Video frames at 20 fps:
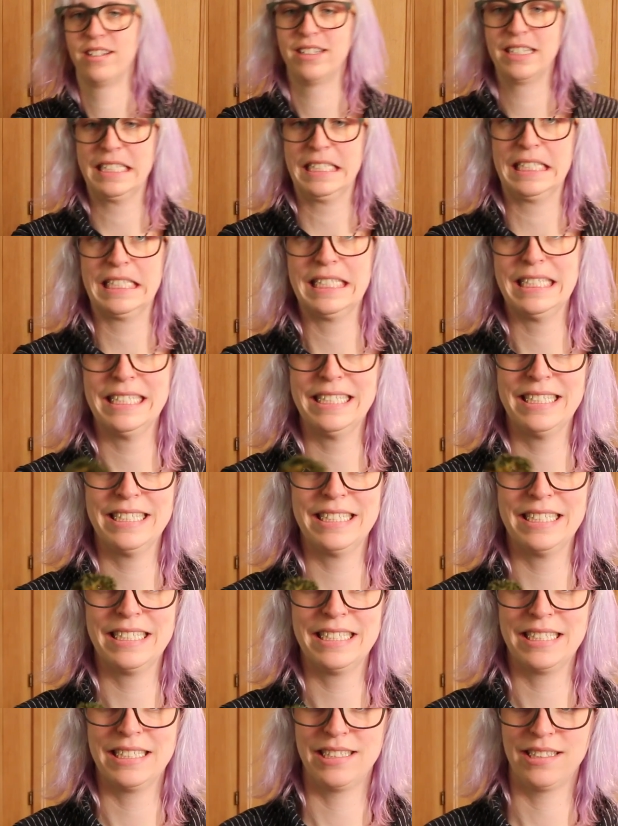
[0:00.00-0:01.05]

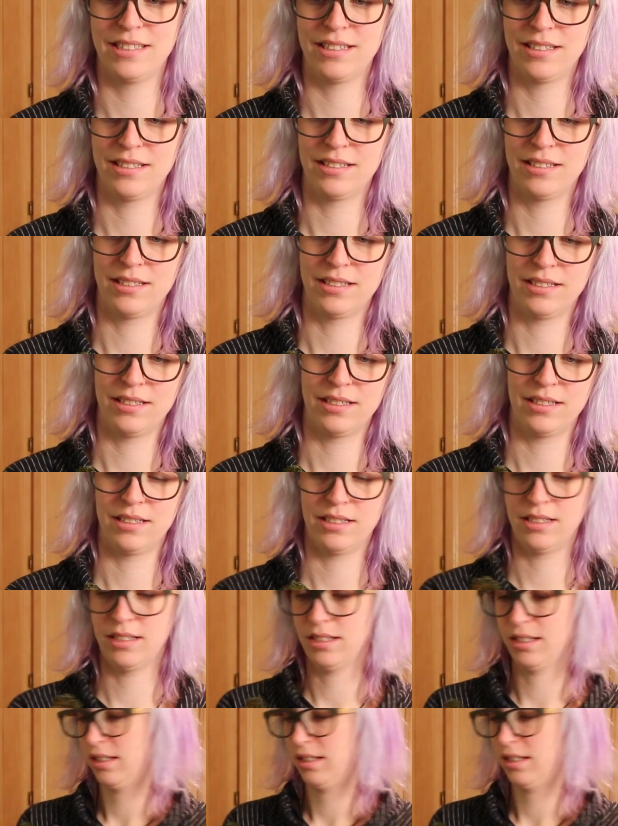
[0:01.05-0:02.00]
Nobody speaks.